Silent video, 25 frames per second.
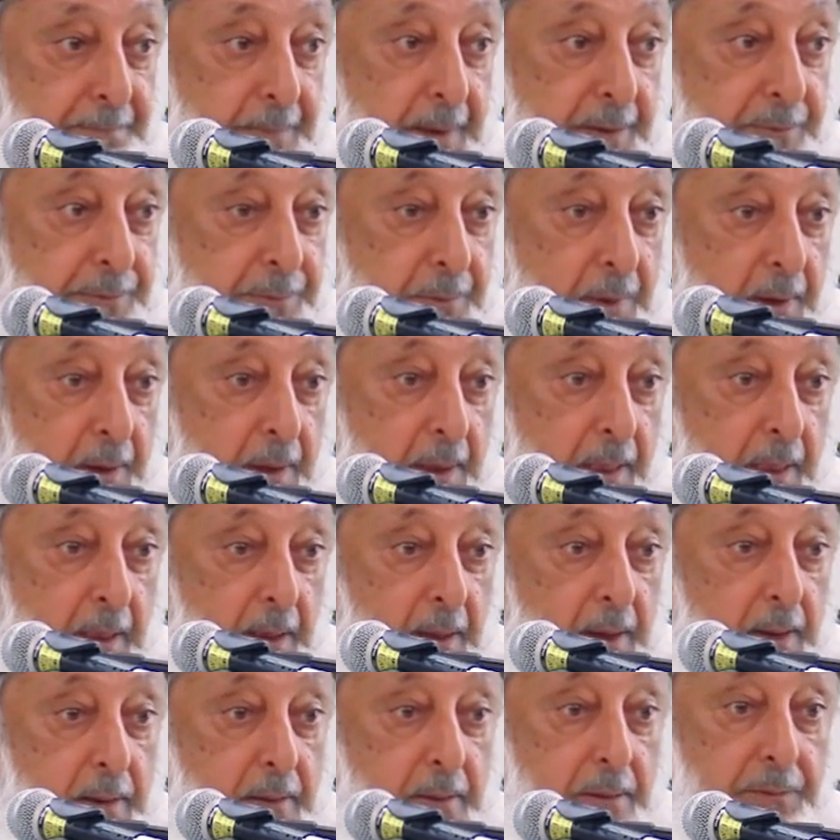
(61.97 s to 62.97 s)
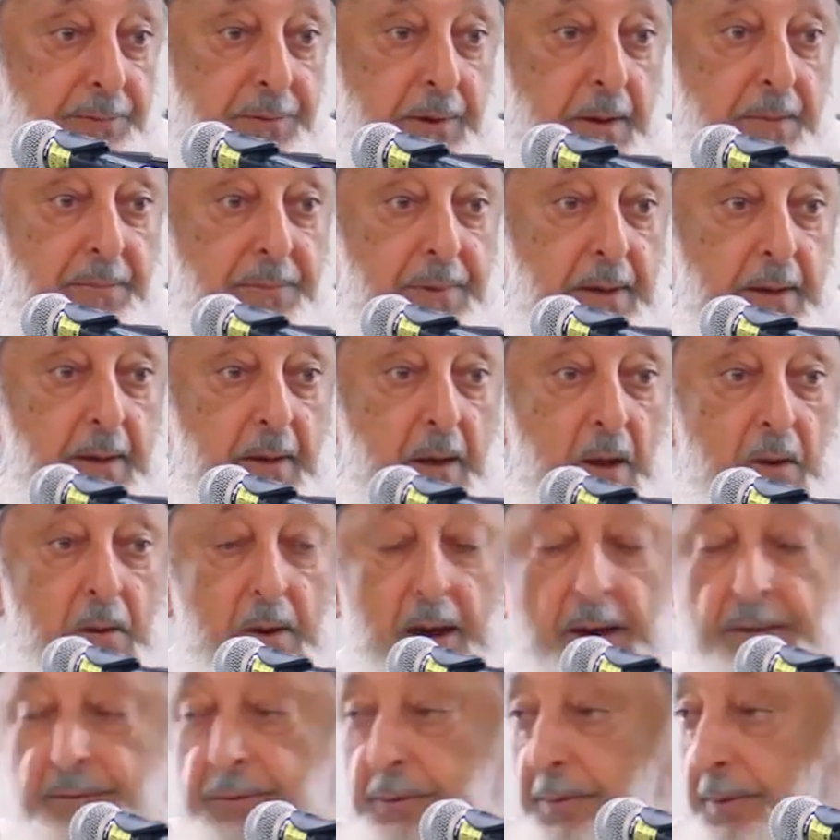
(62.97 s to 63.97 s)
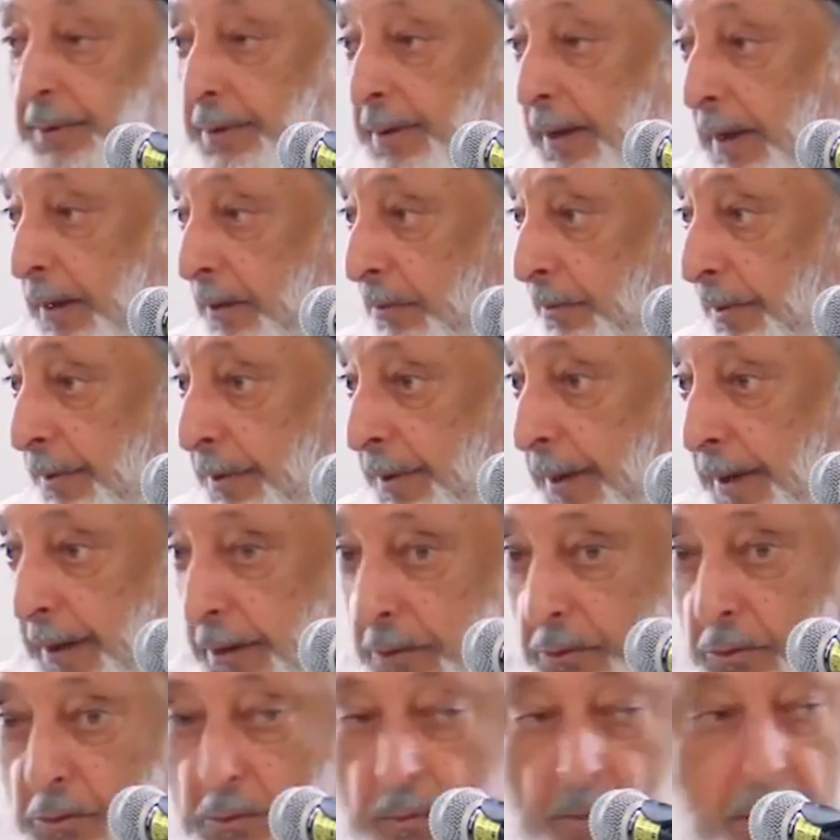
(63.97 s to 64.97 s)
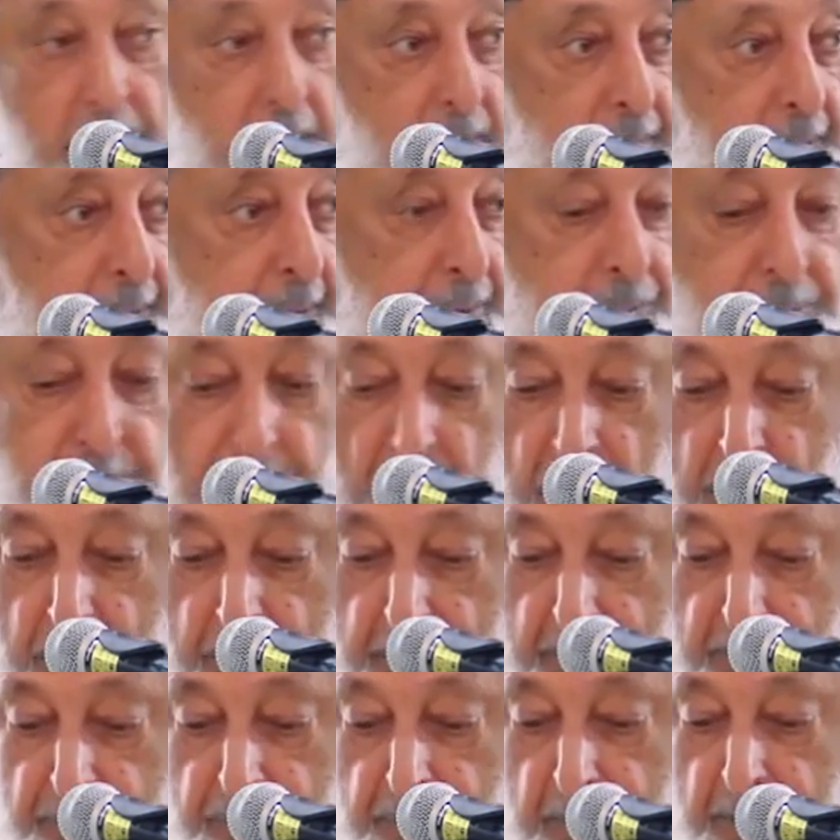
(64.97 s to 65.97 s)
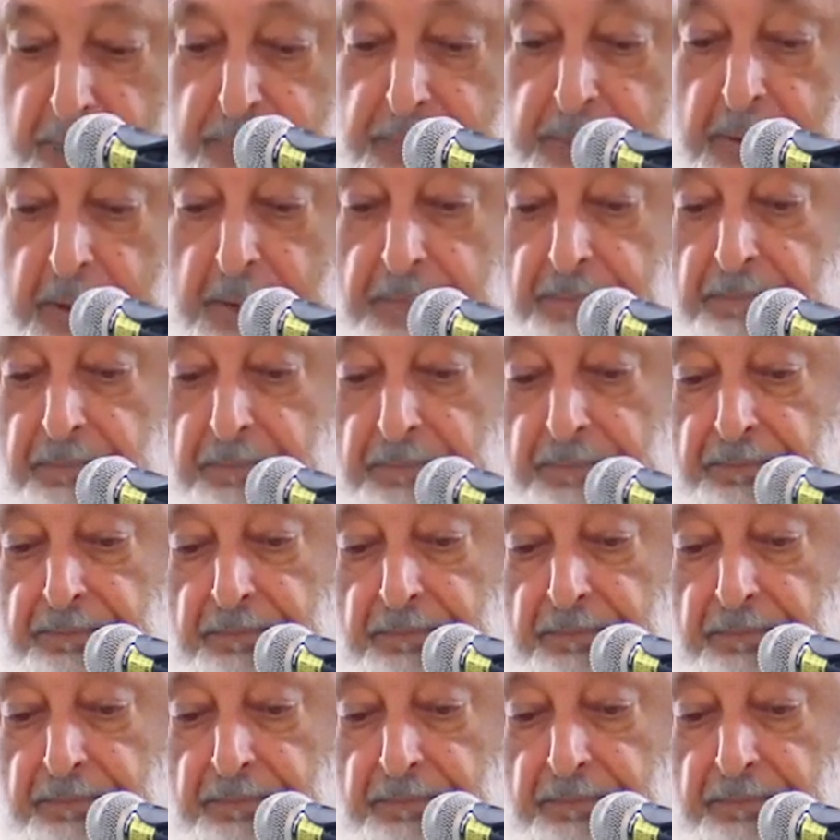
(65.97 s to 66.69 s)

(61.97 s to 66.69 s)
That's all. The same thing now has to be done with the Hindu world. Next question.